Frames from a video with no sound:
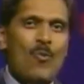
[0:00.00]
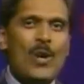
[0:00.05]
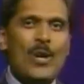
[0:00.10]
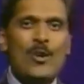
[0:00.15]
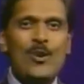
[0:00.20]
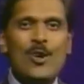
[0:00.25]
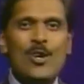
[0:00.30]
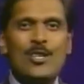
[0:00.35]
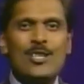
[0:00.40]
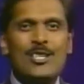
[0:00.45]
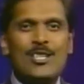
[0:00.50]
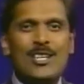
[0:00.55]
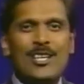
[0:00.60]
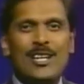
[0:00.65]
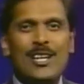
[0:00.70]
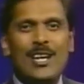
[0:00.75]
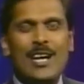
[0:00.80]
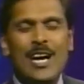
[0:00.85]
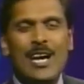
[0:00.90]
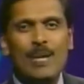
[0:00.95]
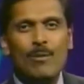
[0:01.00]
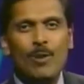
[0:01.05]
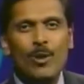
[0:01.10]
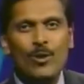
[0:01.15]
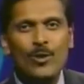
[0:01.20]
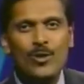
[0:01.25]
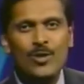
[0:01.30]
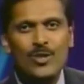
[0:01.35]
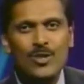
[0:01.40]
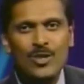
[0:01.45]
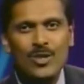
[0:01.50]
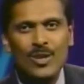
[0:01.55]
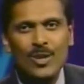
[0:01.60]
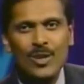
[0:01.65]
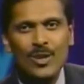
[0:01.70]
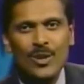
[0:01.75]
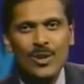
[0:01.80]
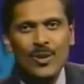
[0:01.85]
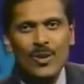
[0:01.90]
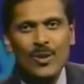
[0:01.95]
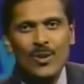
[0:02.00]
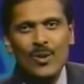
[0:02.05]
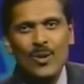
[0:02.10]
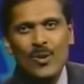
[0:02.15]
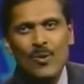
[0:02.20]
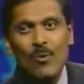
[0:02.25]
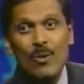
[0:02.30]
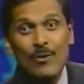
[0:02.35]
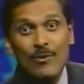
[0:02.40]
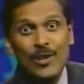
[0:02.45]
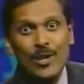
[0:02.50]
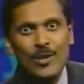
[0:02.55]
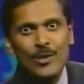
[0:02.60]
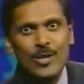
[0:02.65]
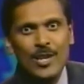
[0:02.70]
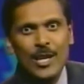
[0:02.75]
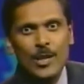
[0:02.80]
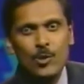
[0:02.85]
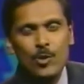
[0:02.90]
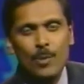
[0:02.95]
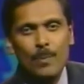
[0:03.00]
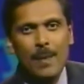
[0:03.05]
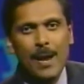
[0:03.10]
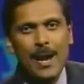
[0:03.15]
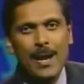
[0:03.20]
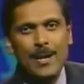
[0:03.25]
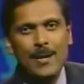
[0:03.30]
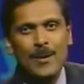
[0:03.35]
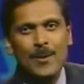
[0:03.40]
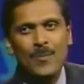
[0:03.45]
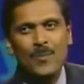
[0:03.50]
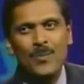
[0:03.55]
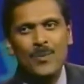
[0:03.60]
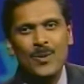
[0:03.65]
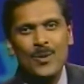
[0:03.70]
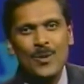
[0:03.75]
We're not animals. We feel intellectual pain.